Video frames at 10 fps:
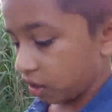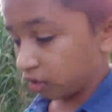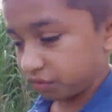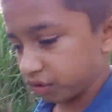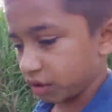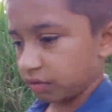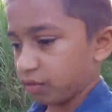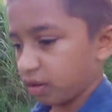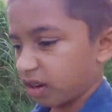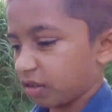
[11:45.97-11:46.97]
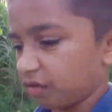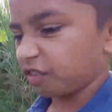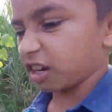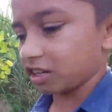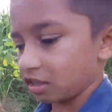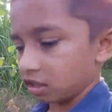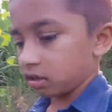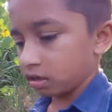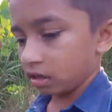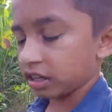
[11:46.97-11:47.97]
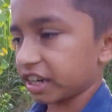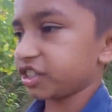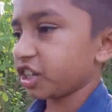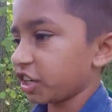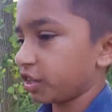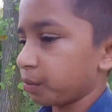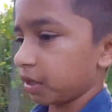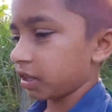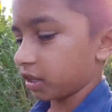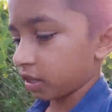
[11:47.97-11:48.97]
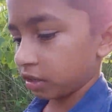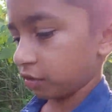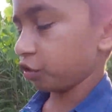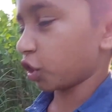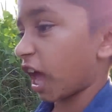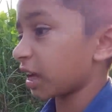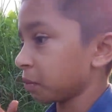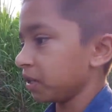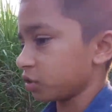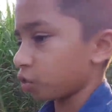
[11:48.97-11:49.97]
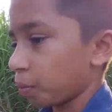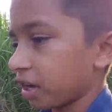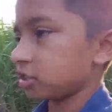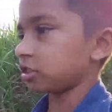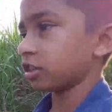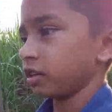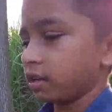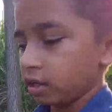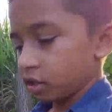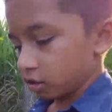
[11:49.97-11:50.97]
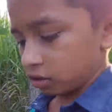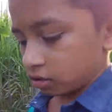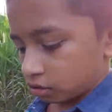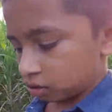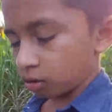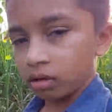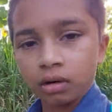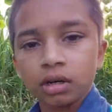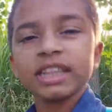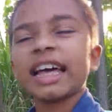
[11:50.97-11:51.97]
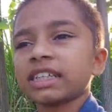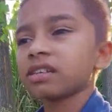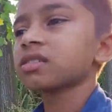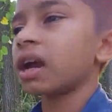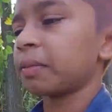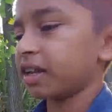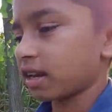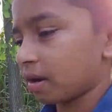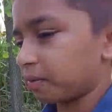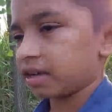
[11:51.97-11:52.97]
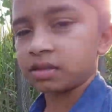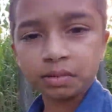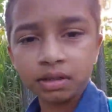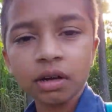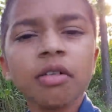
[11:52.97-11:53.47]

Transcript: if you are very interested in me and if you like me so much, so hit the subscribe button and bless me.